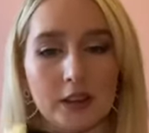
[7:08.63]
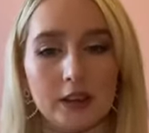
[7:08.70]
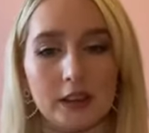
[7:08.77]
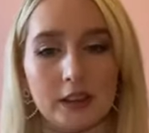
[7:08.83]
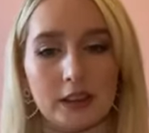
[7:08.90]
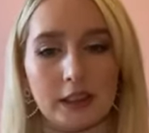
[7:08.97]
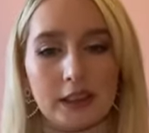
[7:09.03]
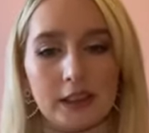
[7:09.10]

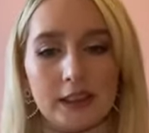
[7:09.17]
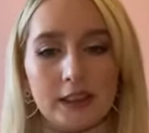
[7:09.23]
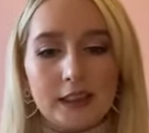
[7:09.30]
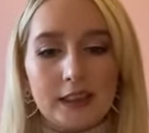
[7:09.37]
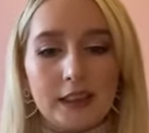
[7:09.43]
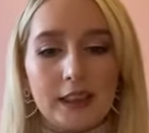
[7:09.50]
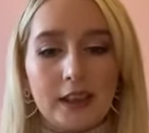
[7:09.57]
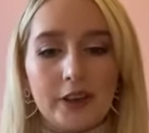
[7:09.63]

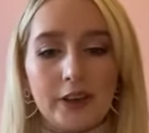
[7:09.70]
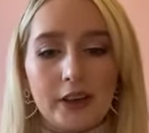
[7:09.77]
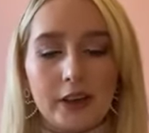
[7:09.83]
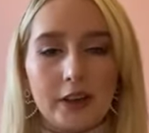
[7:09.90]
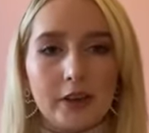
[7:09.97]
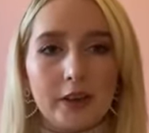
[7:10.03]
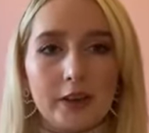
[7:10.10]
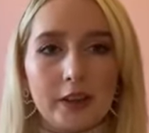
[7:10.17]
CC
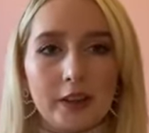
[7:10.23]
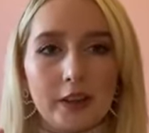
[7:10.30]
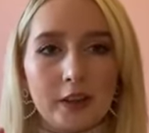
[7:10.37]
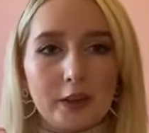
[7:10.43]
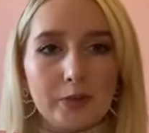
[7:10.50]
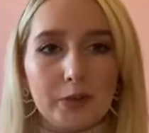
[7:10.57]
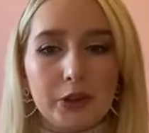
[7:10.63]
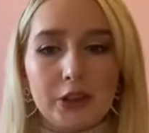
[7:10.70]
logo. You
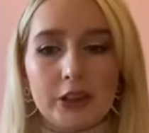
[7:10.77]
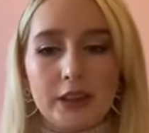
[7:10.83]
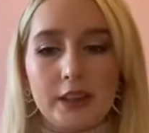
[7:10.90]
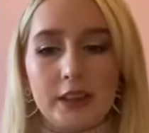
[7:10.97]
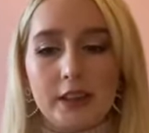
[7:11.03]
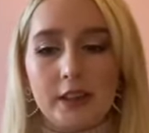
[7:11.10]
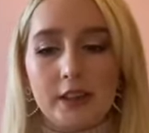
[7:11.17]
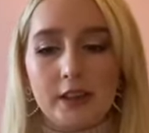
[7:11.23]
just push it
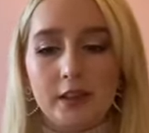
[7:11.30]
in.